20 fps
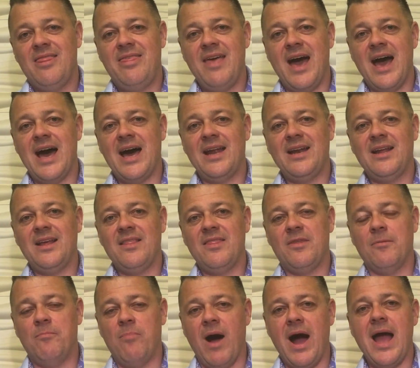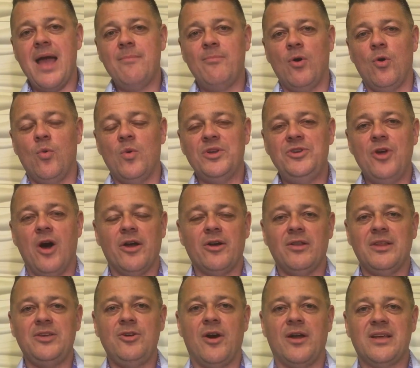that the Bible would not
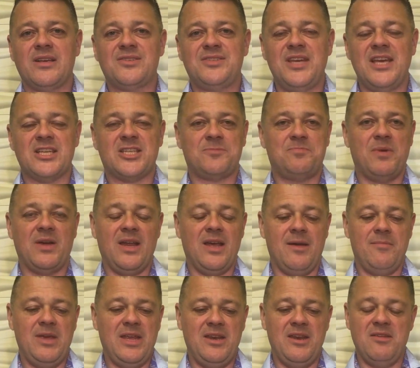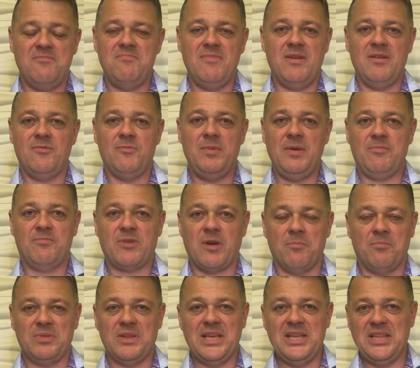only not exist, but I mean, it would be
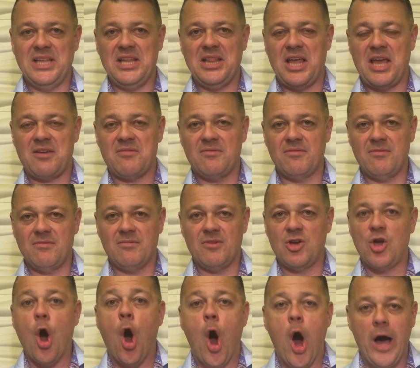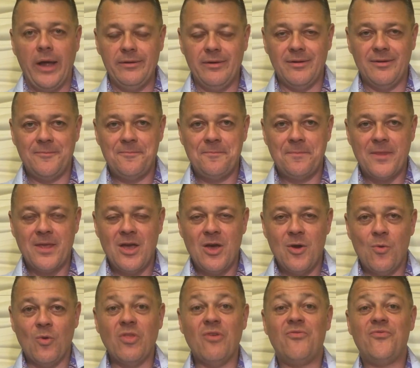completely gone.
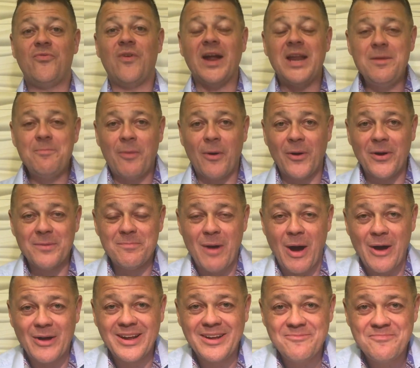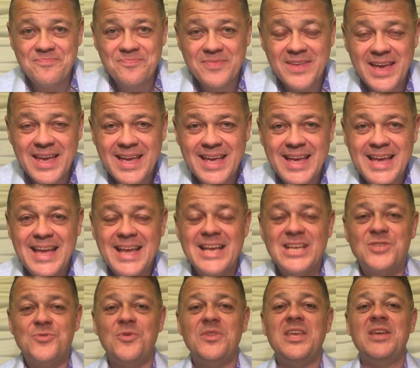Well, the funny part about it
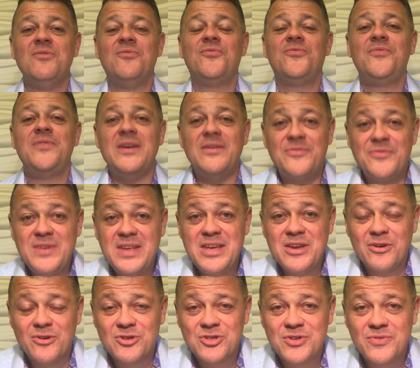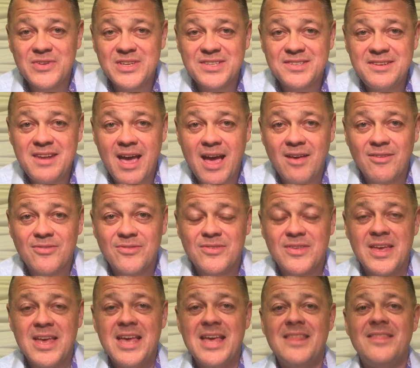is within 50 years of his death,
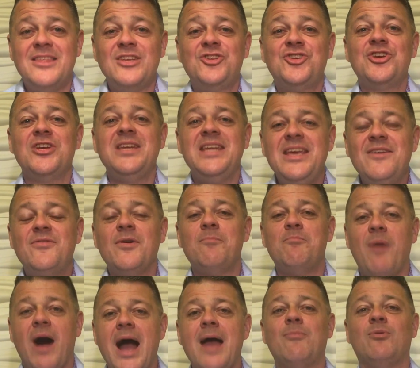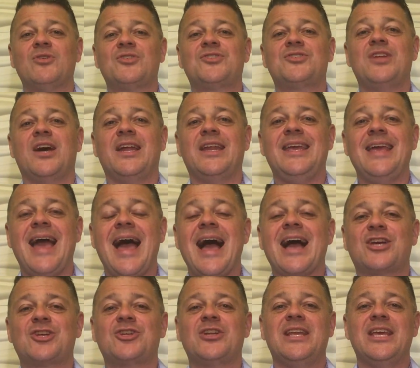the Geneva Bible Study
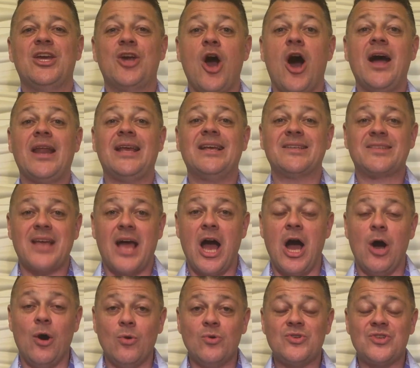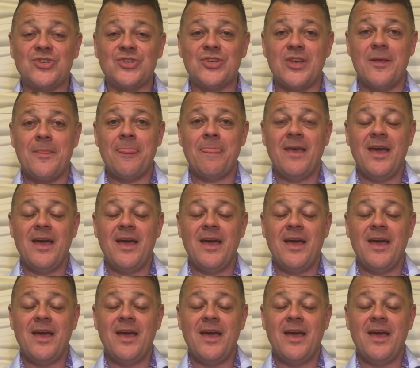actually got his house,